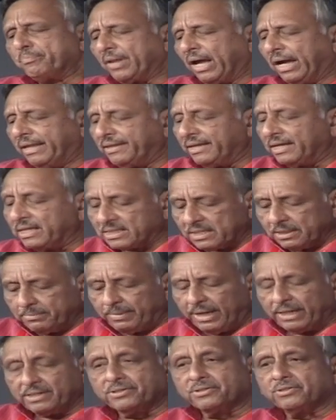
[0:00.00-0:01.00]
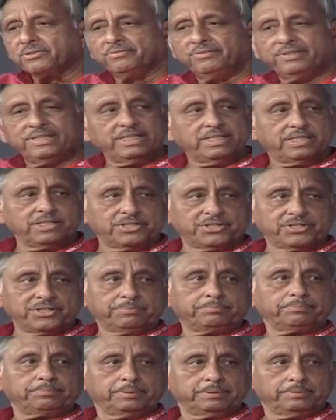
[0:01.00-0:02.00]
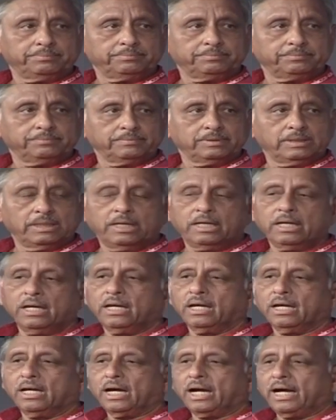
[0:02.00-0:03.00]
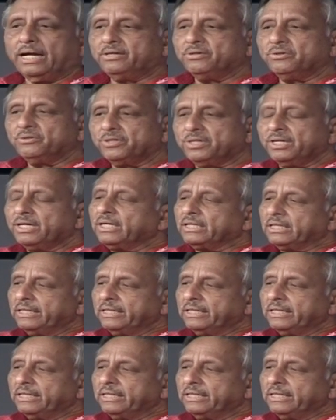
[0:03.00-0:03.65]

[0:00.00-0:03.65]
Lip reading: I think it's a matter of leadership. I don't think